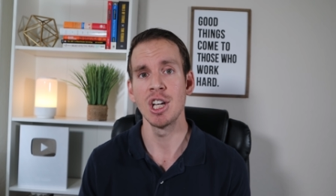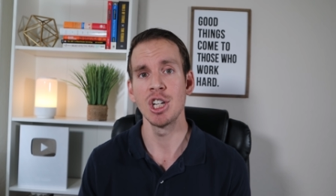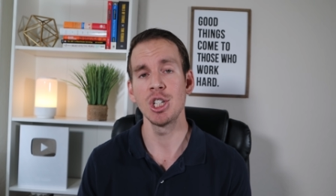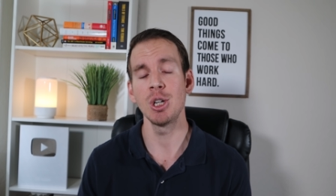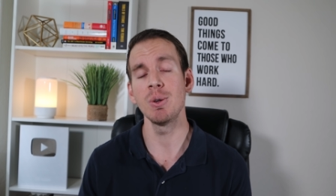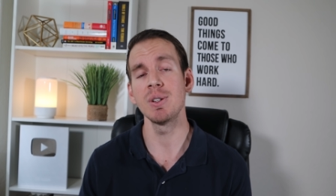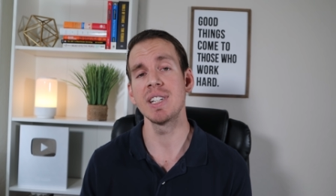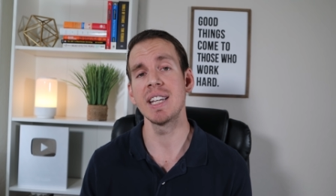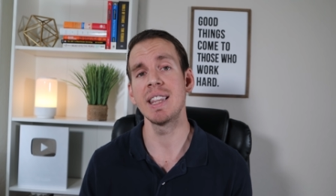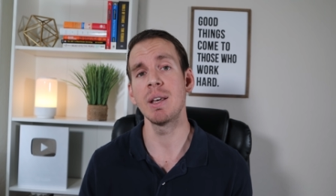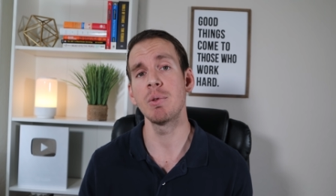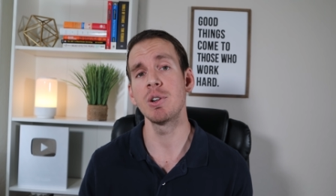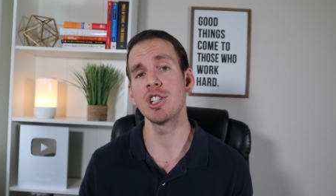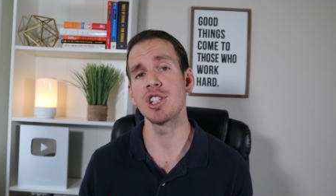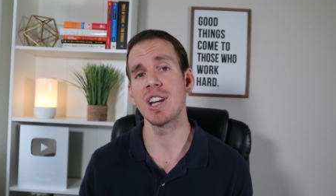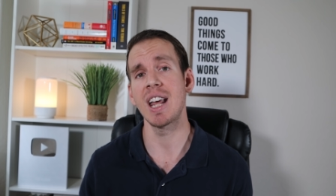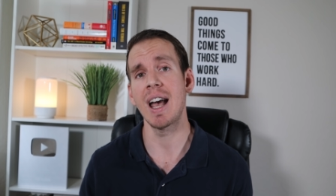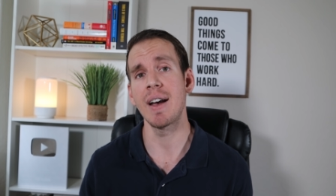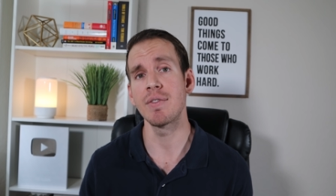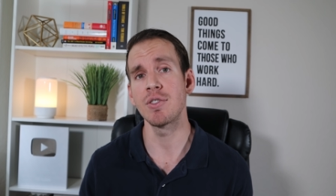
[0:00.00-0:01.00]
she was saying that we
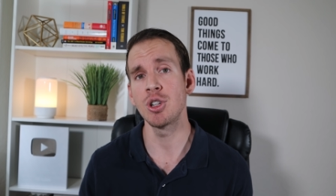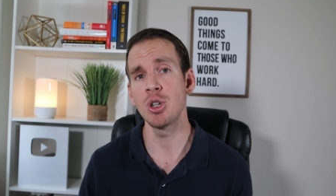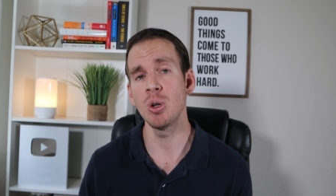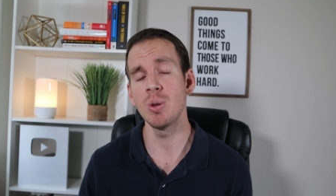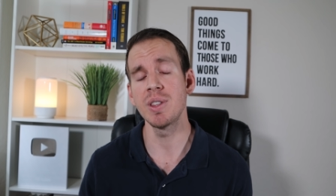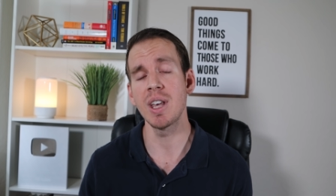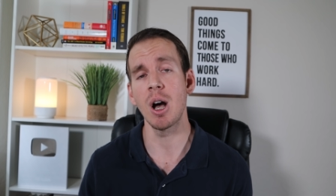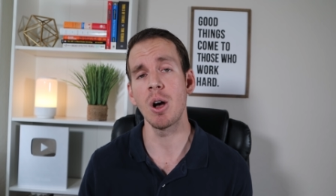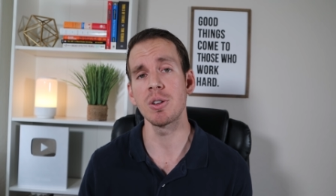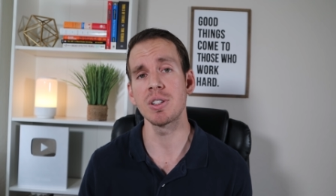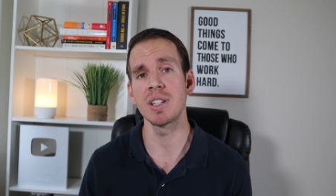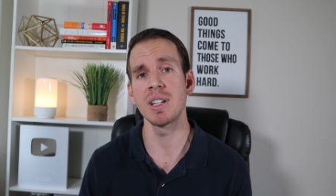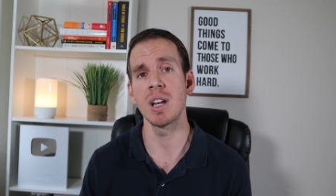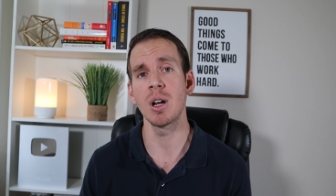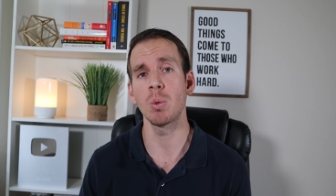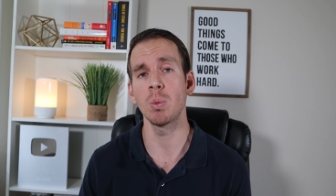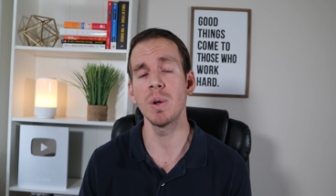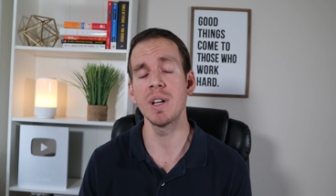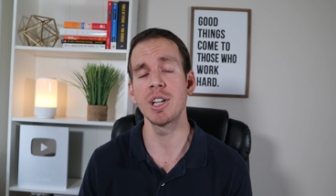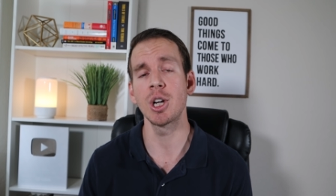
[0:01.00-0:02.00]
should have
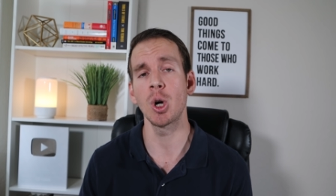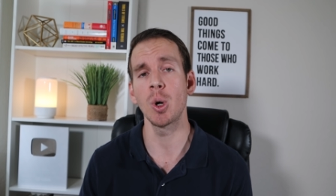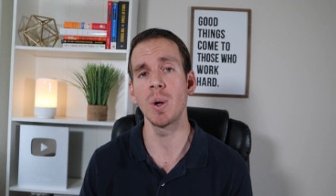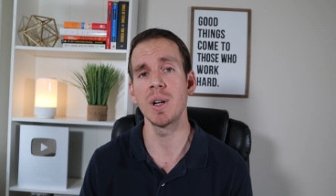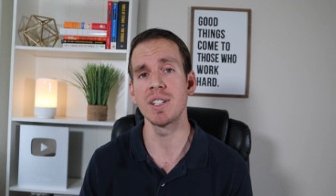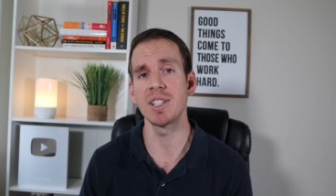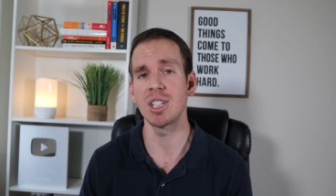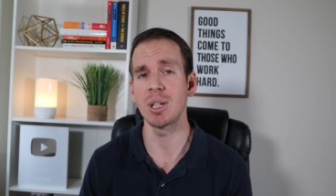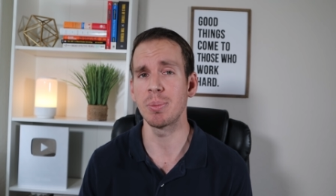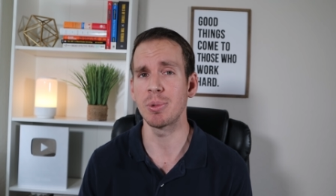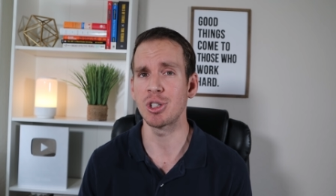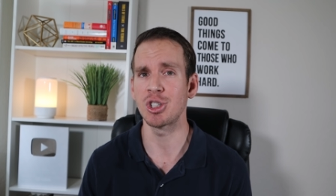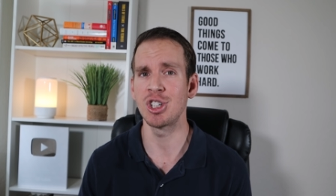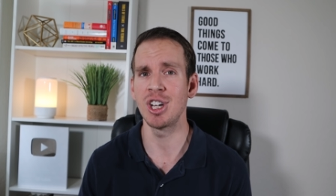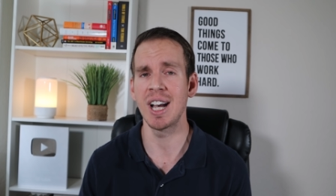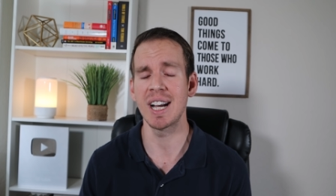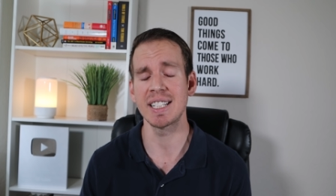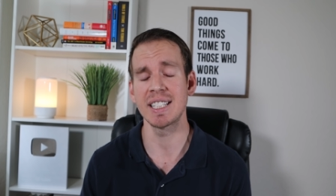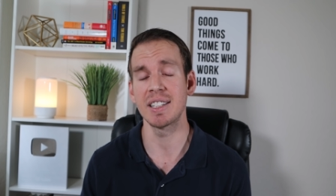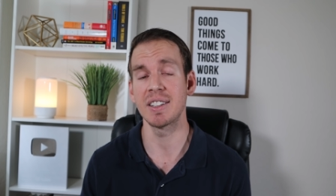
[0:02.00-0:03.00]
2,000 recurring stimulus
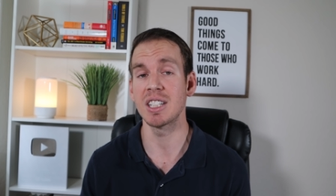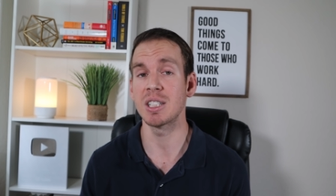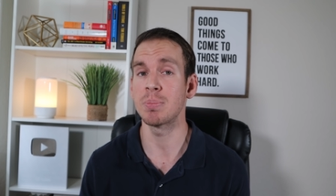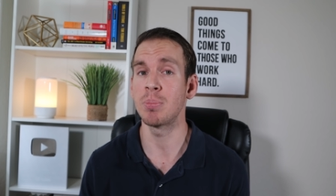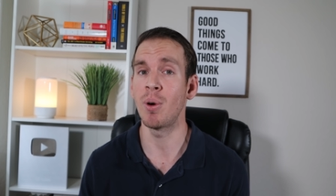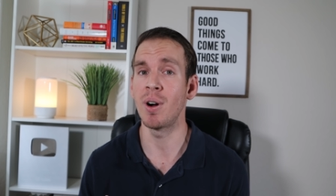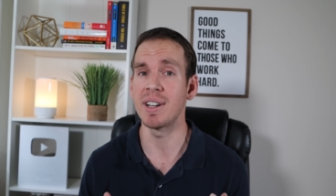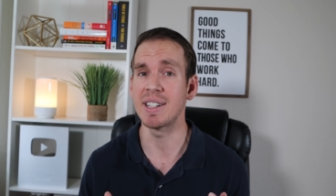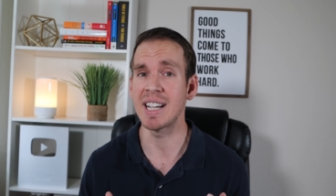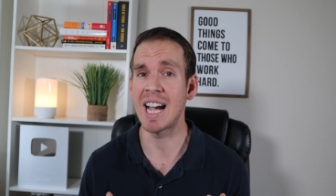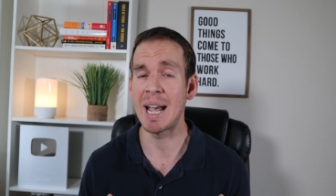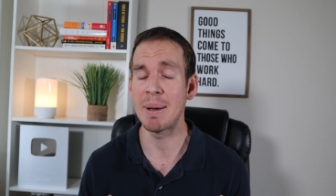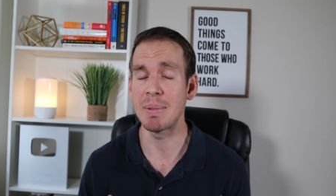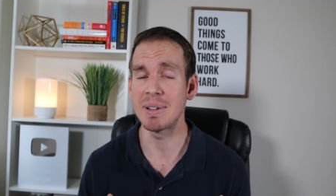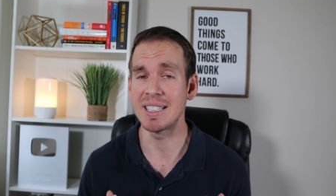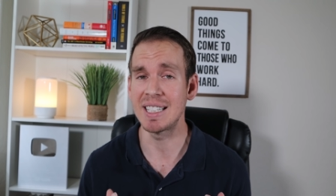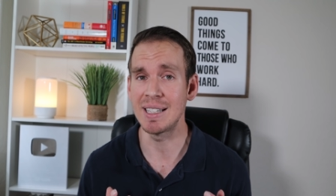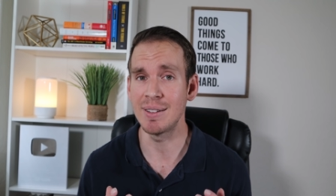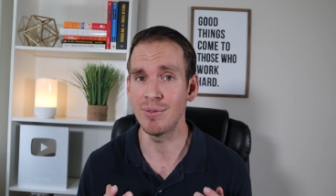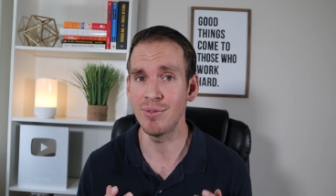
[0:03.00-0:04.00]
checks at this point in time
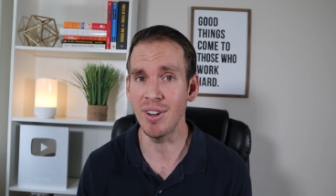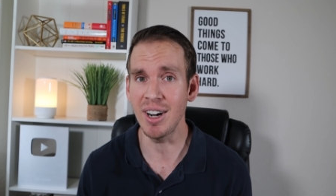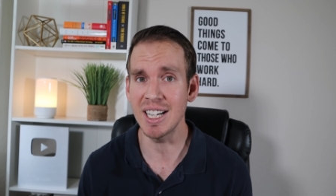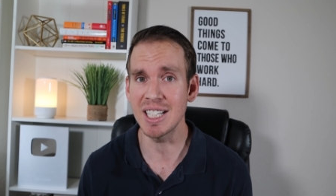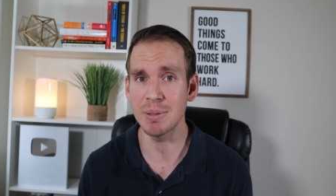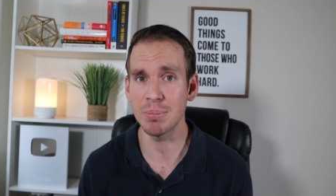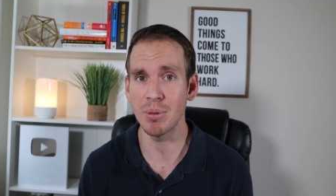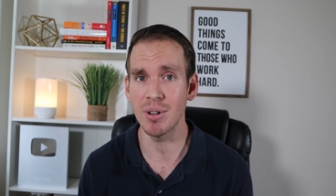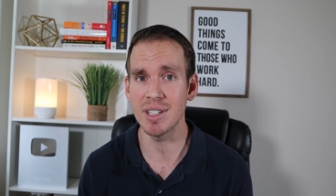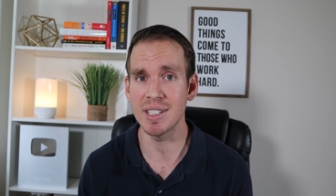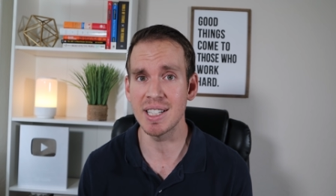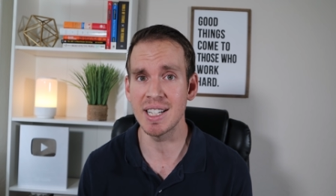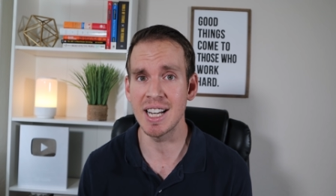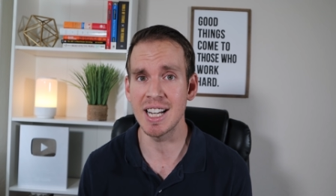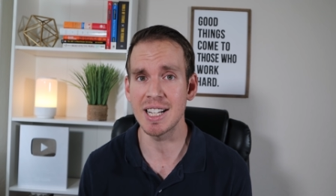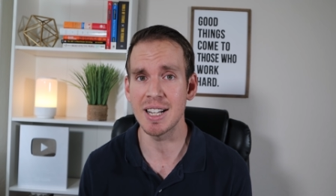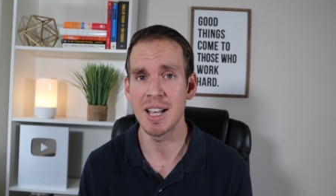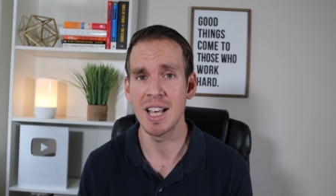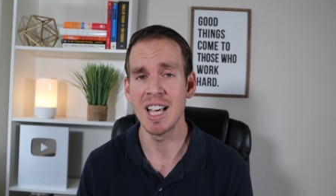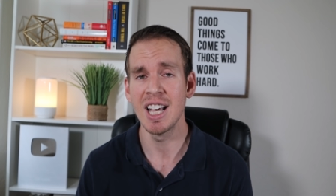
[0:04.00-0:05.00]
as the vice
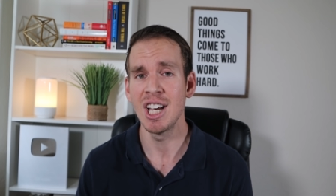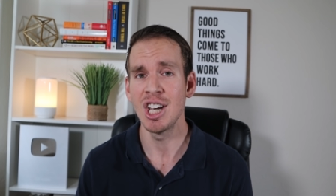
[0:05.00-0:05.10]
president.